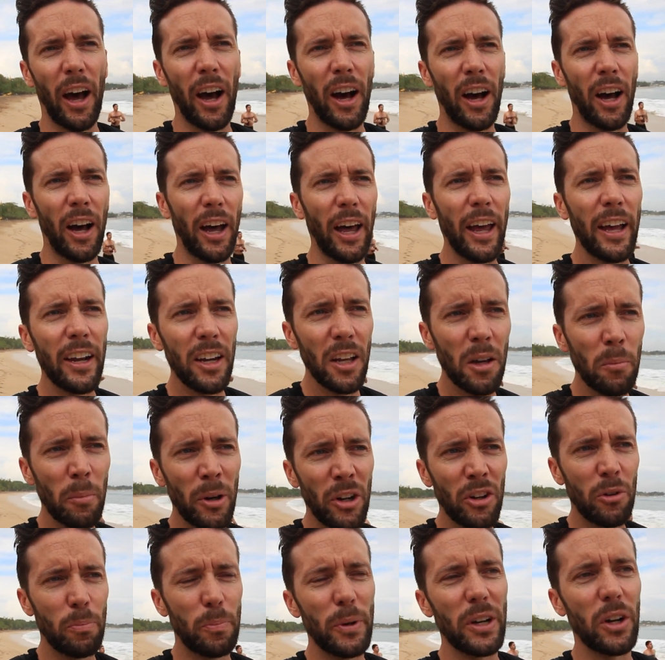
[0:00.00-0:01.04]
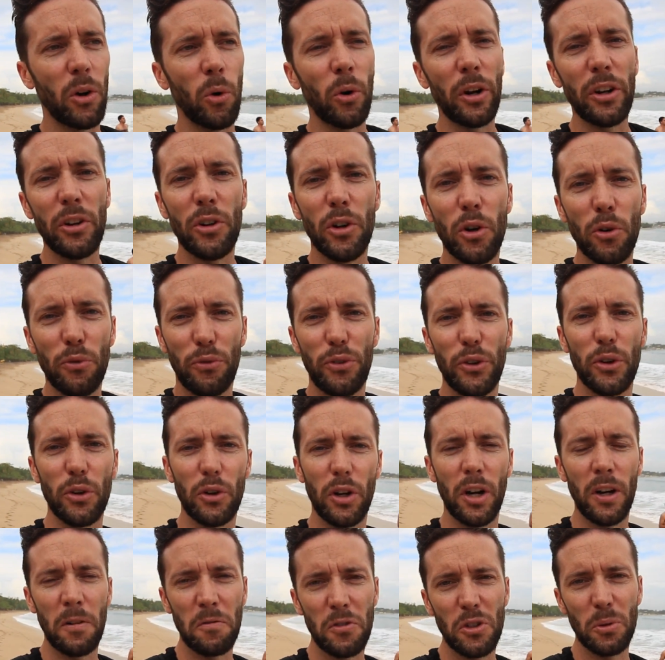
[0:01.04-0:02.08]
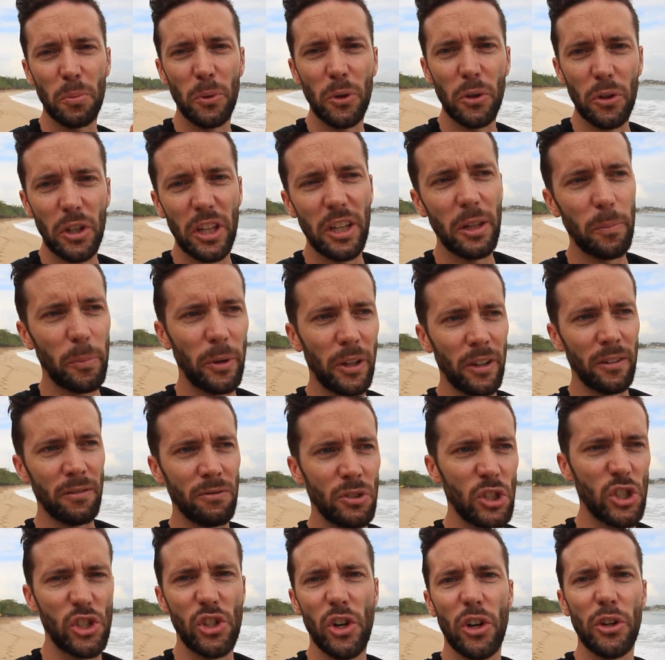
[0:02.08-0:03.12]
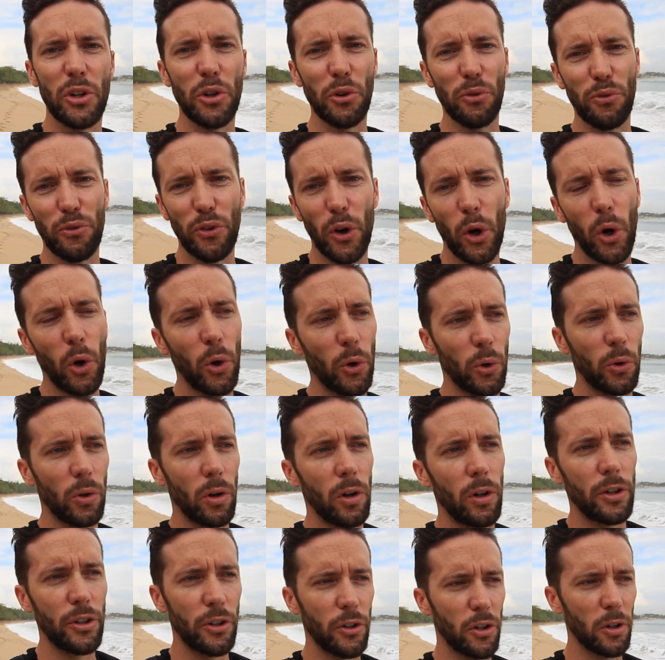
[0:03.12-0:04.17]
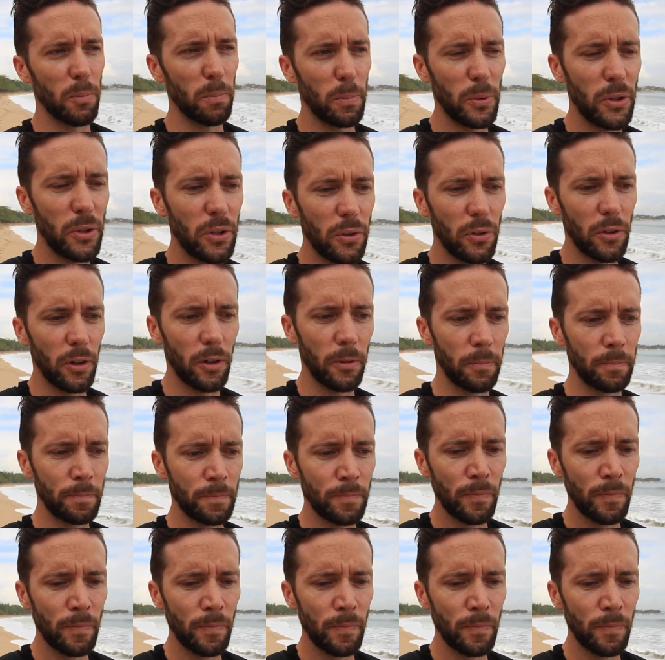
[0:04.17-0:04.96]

uh, any amount of Bitcoin you don't feel comfortable keeping just on your phone or on your computer.